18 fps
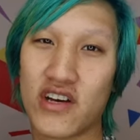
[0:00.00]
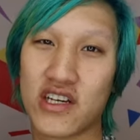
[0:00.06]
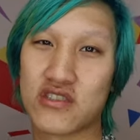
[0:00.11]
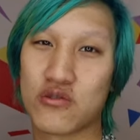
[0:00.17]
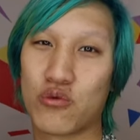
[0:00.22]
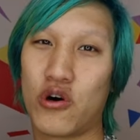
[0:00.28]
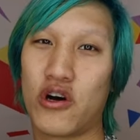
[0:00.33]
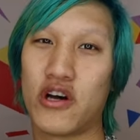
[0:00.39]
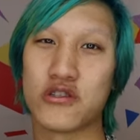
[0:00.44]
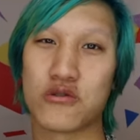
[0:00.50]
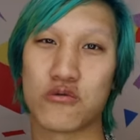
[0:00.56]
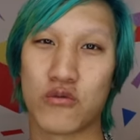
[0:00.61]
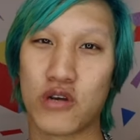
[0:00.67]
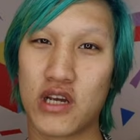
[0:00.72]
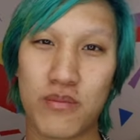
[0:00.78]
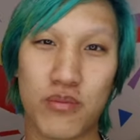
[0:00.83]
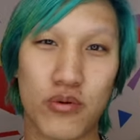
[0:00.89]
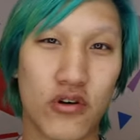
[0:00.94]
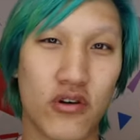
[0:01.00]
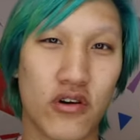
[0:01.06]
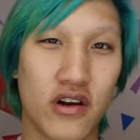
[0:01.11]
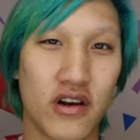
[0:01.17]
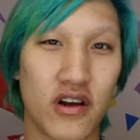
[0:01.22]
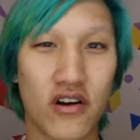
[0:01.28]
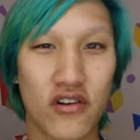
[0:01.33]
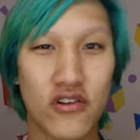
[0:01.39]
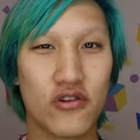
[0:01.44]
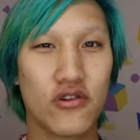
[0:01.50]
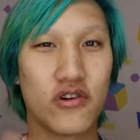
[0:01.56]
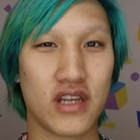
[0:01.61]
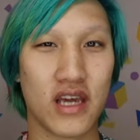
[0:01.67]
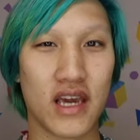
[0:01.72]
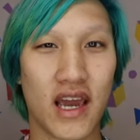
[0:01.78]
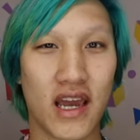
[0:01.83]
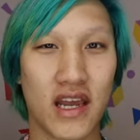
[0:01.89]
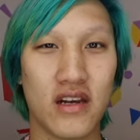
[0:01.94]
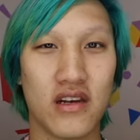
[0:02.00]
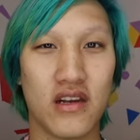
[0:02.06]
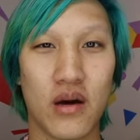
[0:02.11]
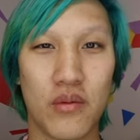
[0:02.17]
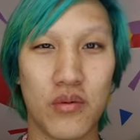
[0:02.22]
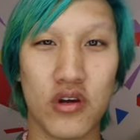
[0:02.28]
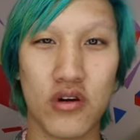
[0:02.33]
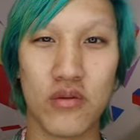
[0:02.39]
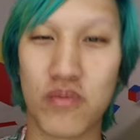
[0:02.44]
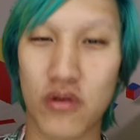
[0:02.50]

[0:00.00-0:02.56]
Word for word: as well as Reaper and other DAW